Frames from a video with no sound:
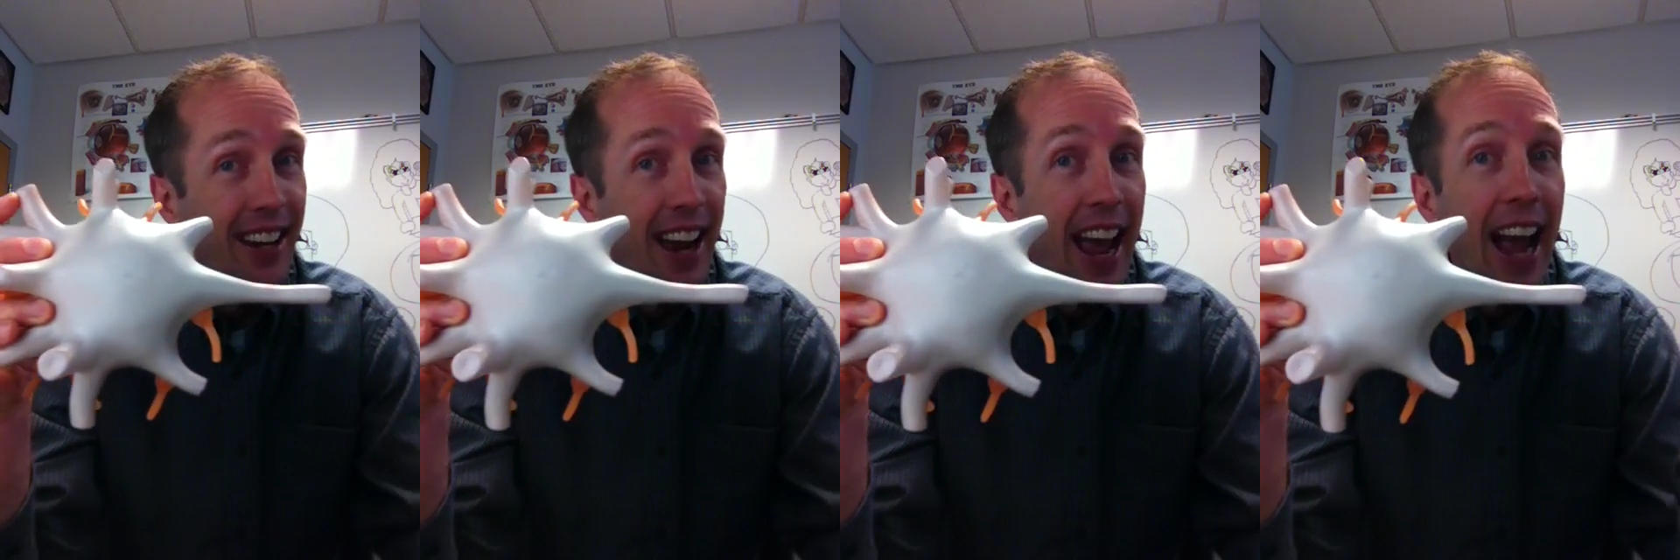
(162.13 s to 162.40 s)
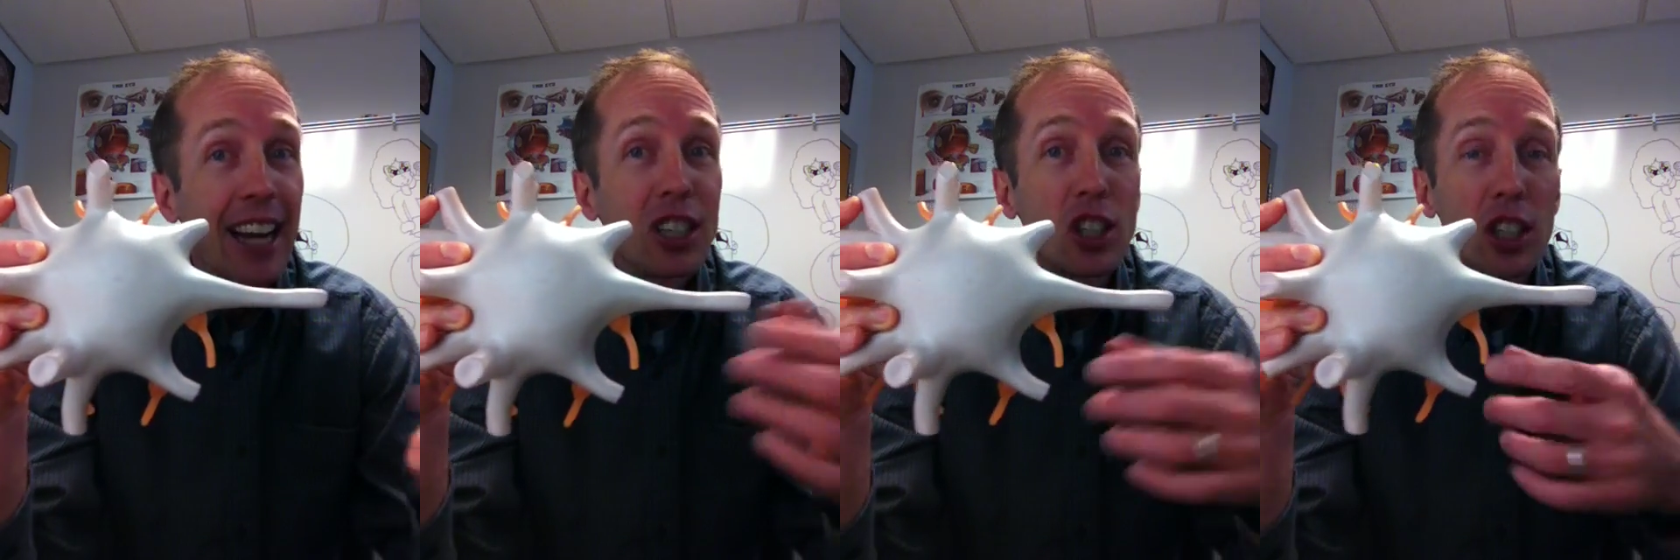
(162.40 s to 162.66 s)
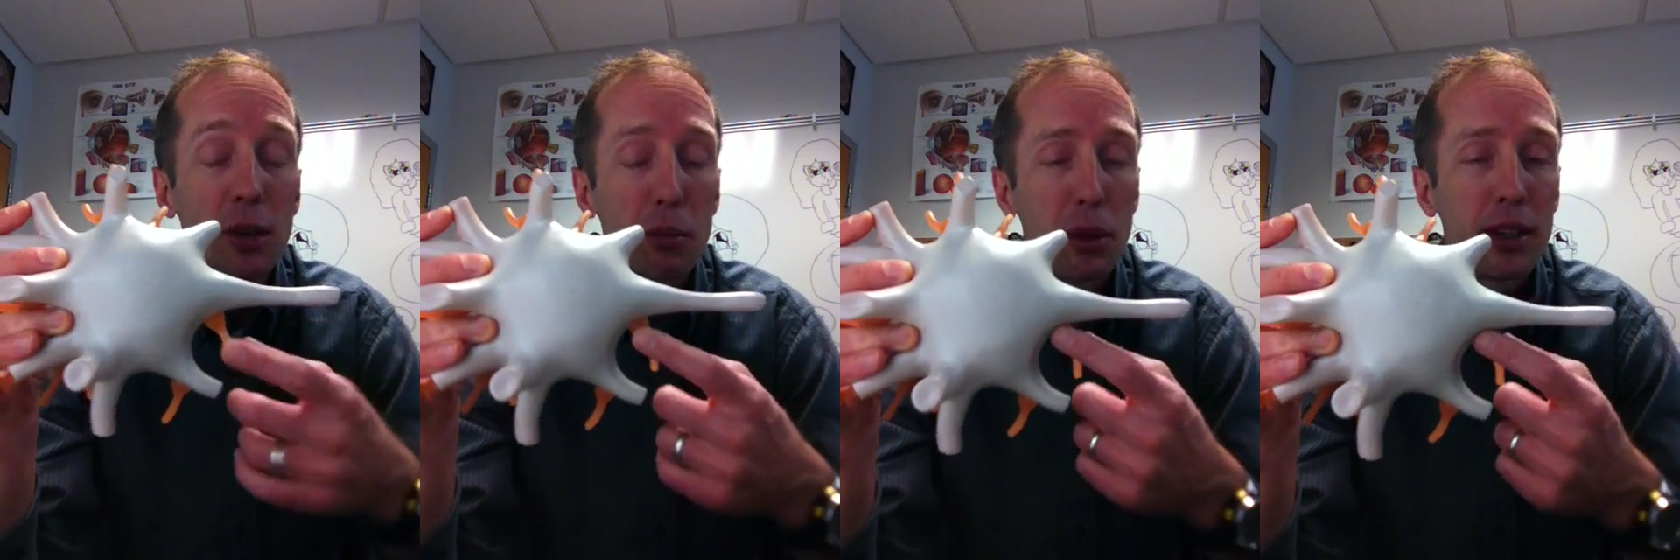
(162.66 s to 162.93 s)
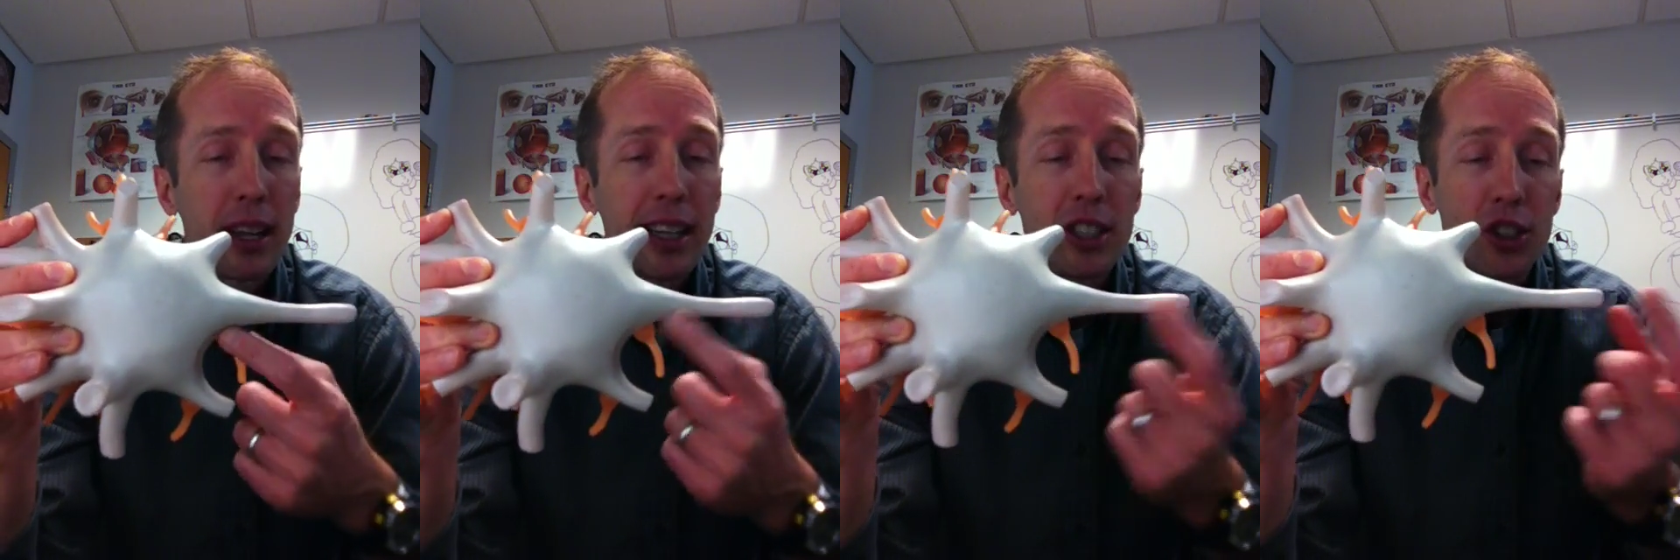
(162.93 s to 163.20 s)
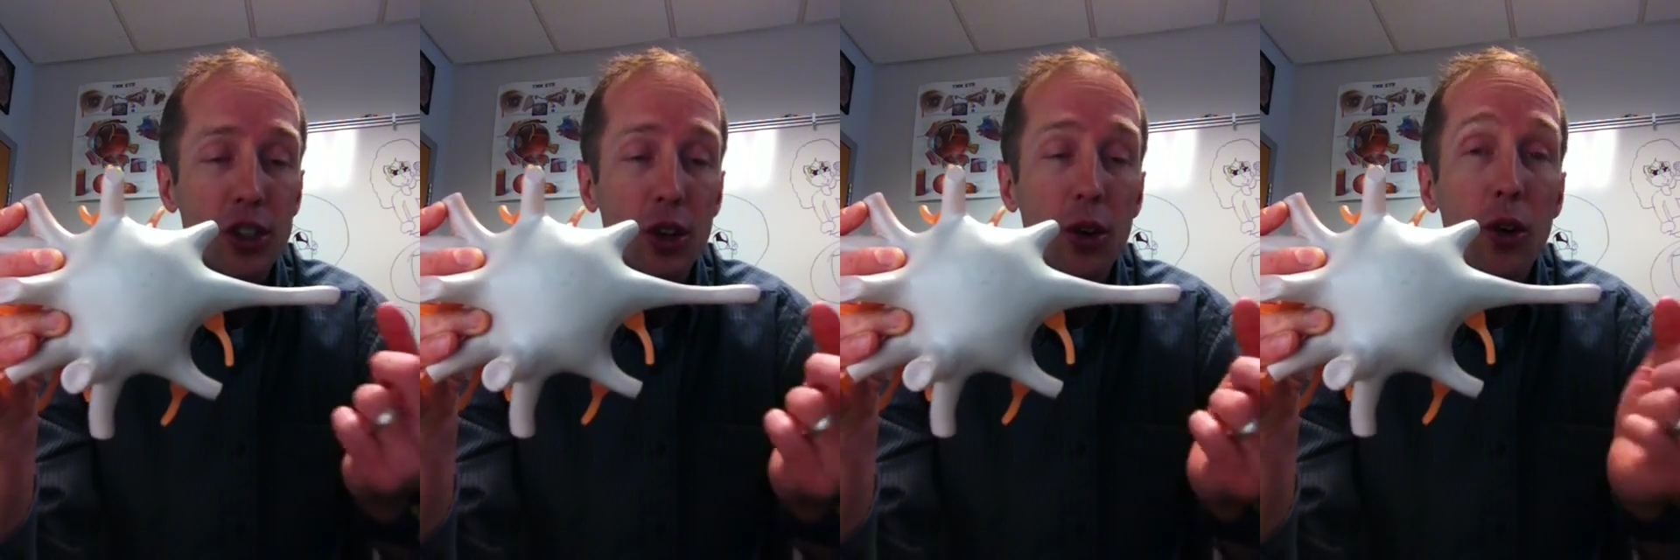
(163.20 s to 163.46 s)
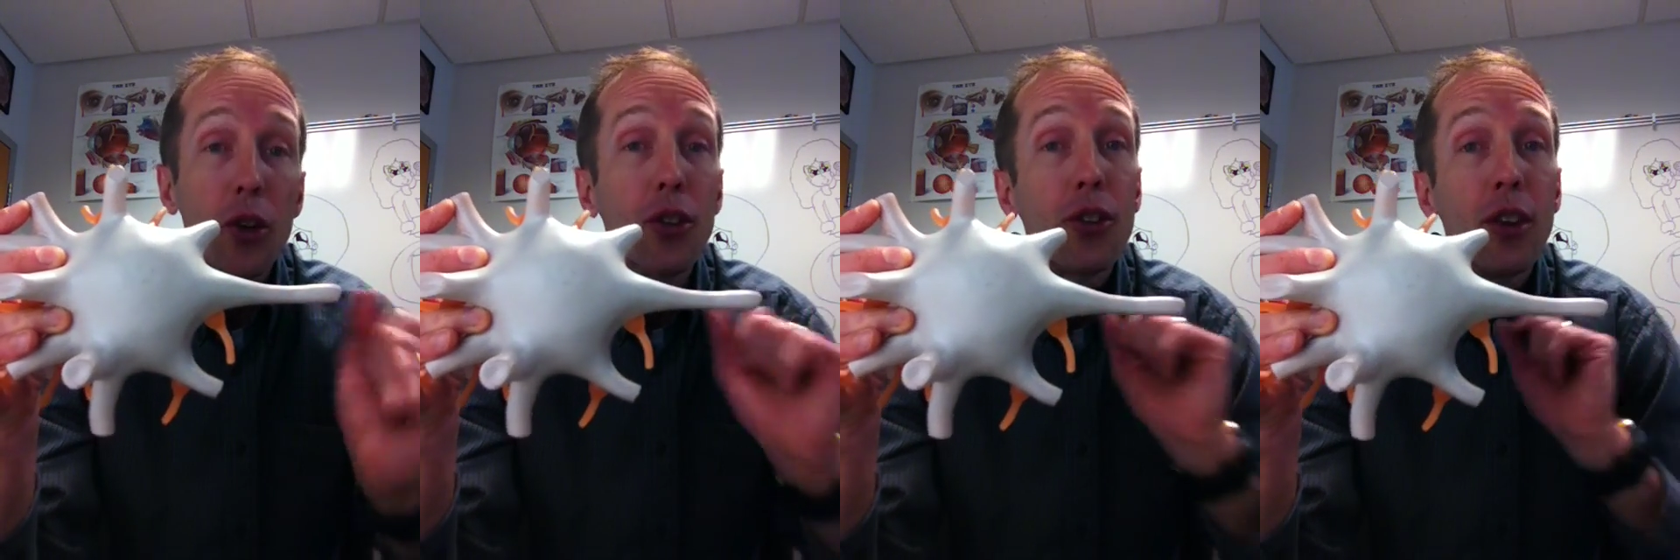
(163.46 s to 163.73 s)
action
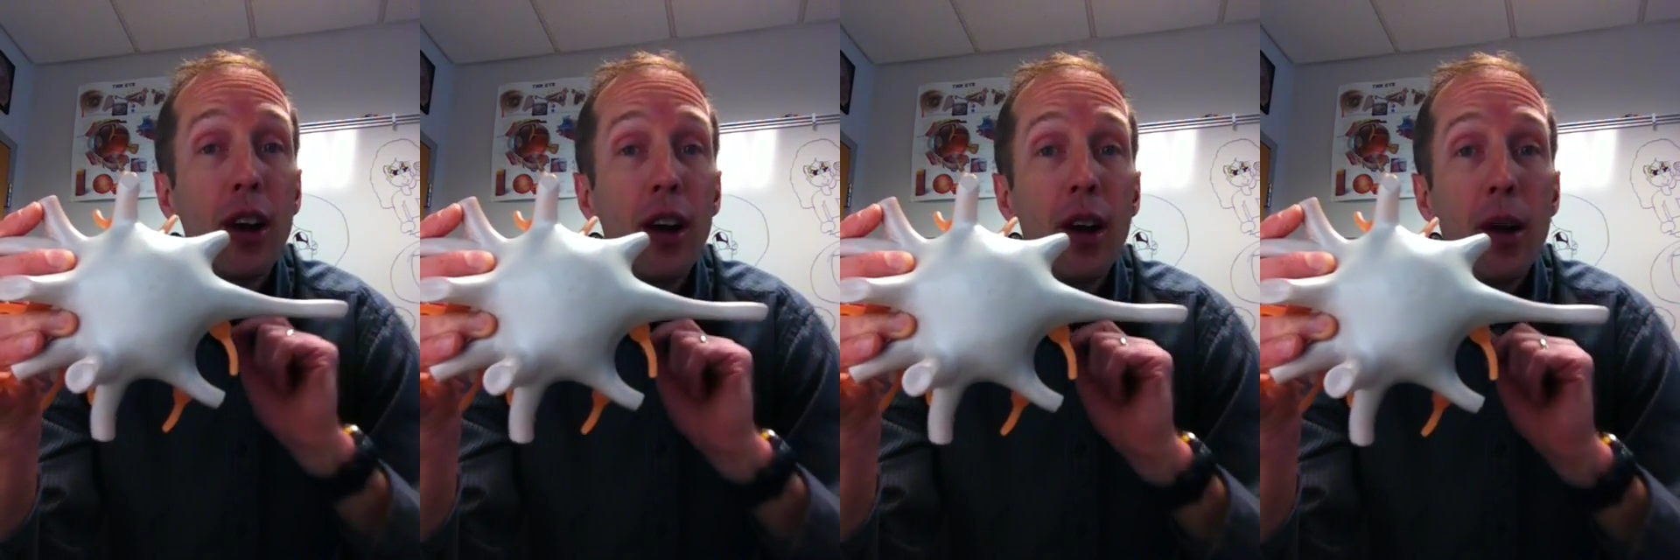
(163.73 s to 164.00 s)
potentials.